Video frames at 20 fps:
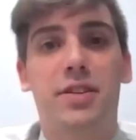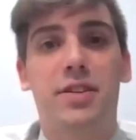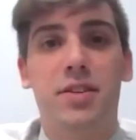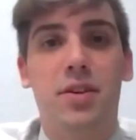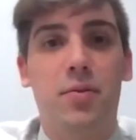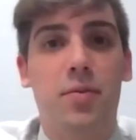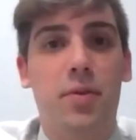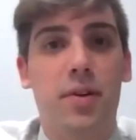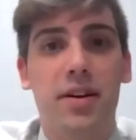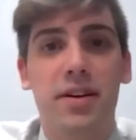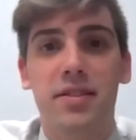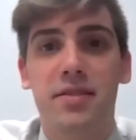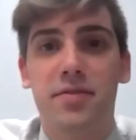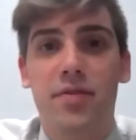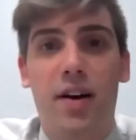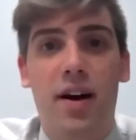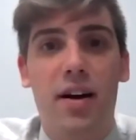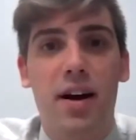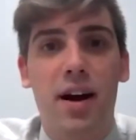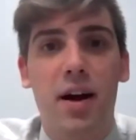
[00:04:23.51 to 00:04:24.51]
So we're as
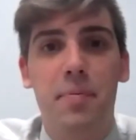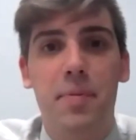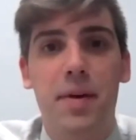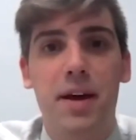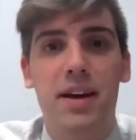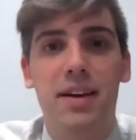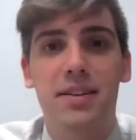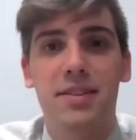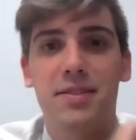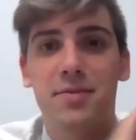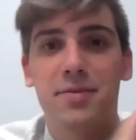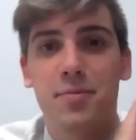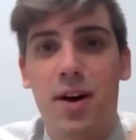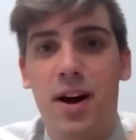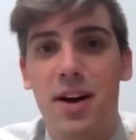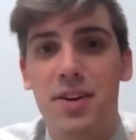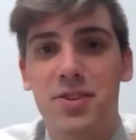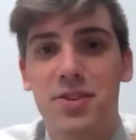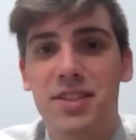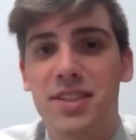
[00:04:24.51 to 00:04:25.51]
far up as
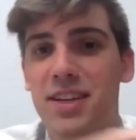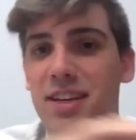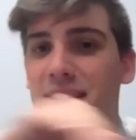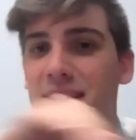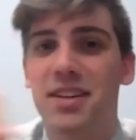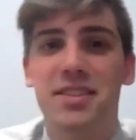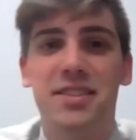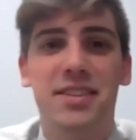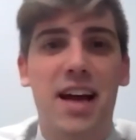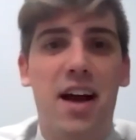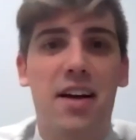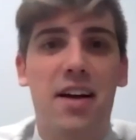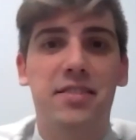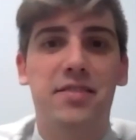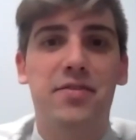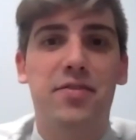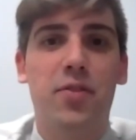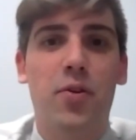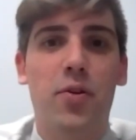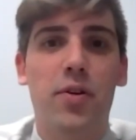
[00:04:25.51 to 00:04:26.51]
Washington, as down as
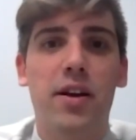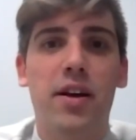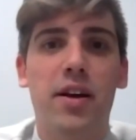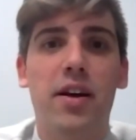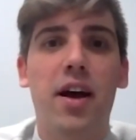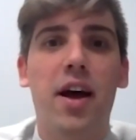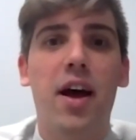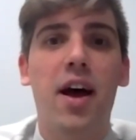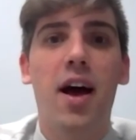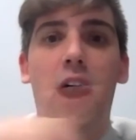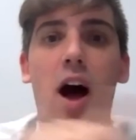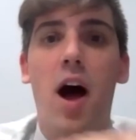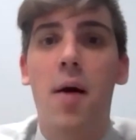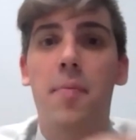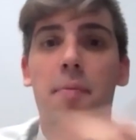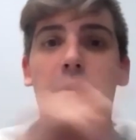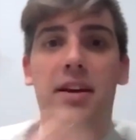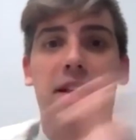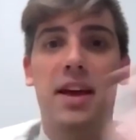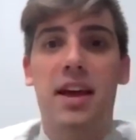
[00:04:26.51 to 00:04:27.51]
Florida,
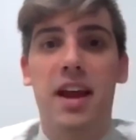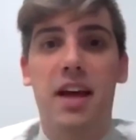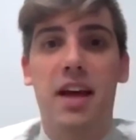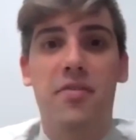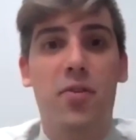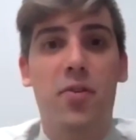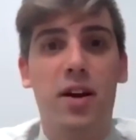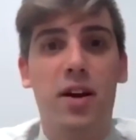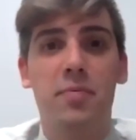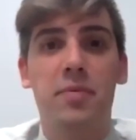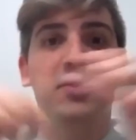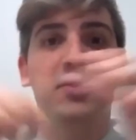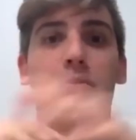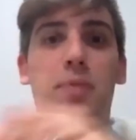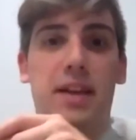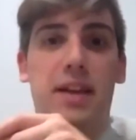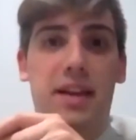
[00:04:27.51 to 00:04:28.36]
and everywhere in between.